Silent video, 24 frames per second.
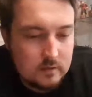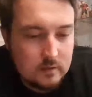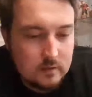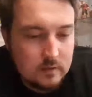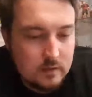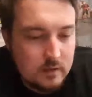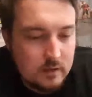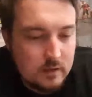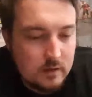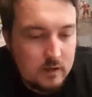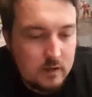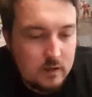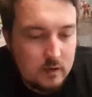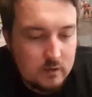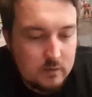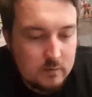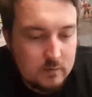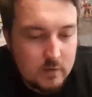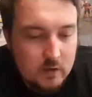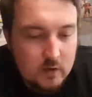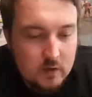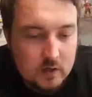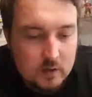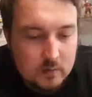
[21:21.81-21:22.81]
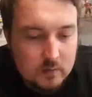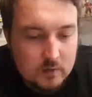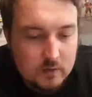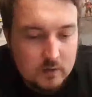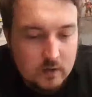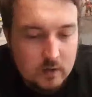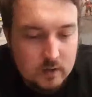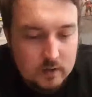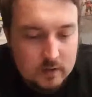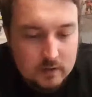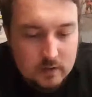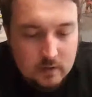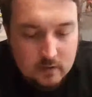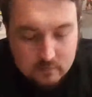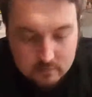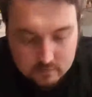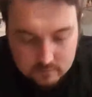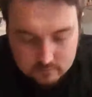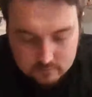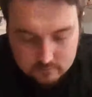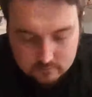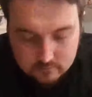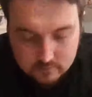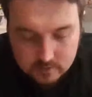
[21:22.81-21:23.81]
A lot of Pokemon that I don't
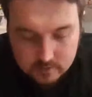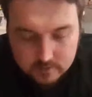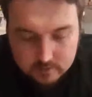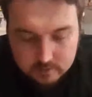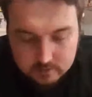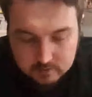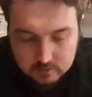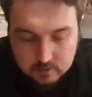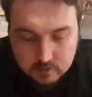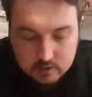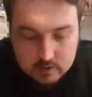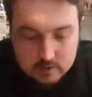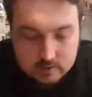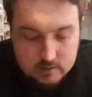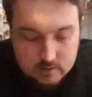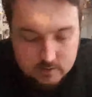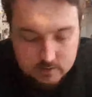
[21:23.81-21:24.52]
recognise.